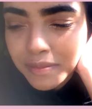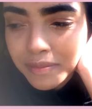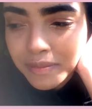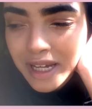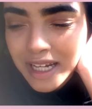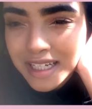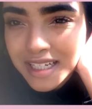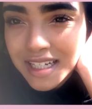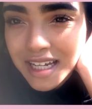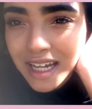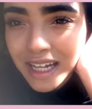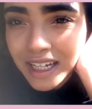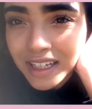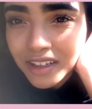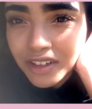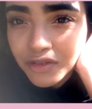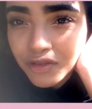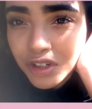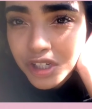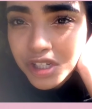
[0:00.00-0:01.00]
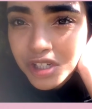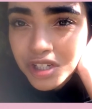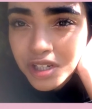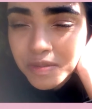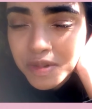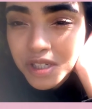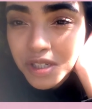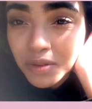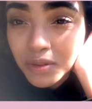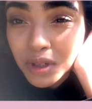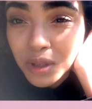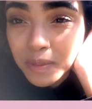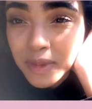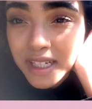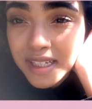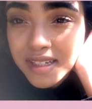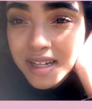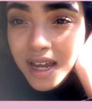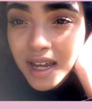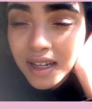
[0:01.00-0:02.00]
maintain the friendships you want to
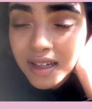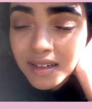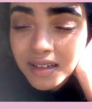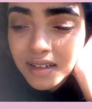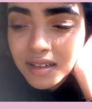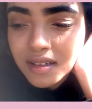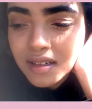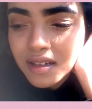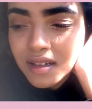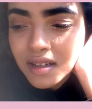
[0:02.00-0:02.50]
maintain.